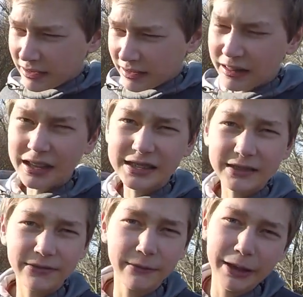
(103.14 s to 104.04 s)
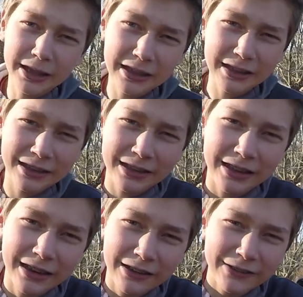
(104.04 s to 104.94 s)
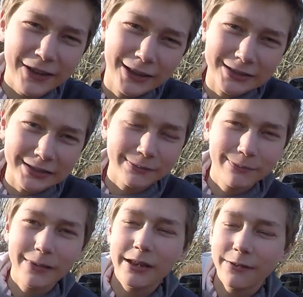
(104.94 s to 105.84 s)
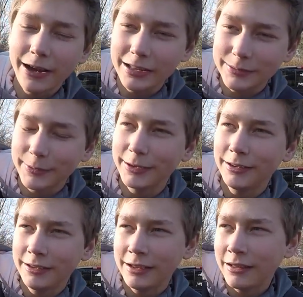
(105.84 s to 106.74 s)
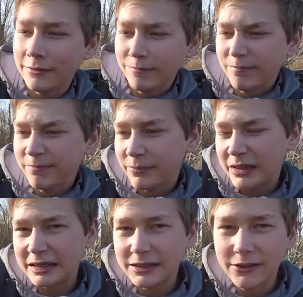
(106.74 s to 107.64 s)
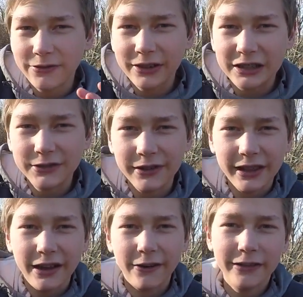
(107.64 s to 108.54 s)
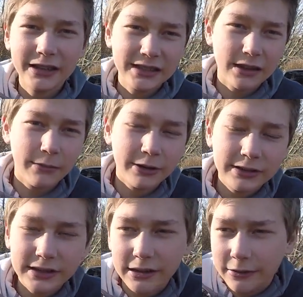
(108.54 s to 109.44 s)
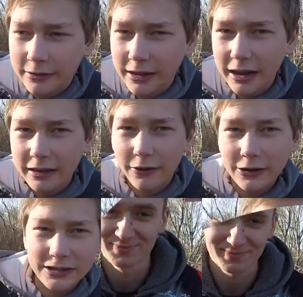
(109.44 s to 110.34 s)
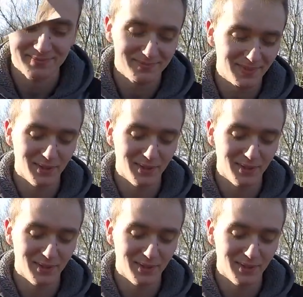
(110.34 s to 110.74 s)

And that's it for me. I know, not as many rods, but just started fishing really hard this summer, so get into Austin's rods now.